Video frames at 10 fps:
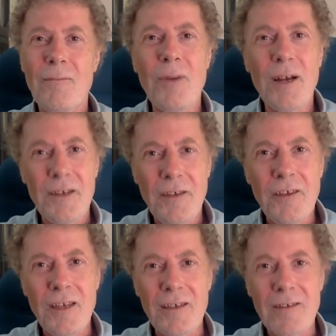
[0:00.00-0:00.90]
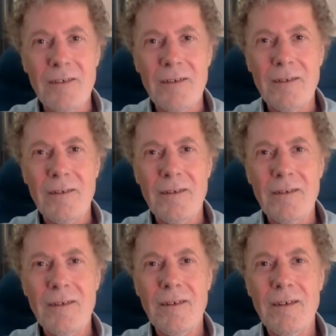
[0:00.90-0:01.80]
But is it?
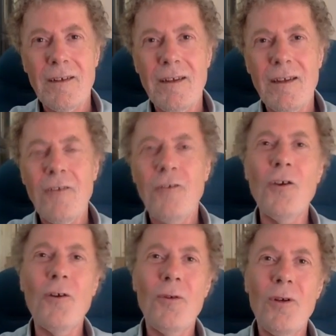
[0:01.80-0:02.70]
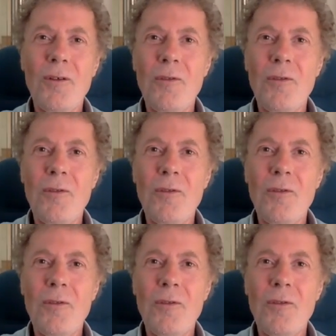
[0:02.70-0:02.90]
So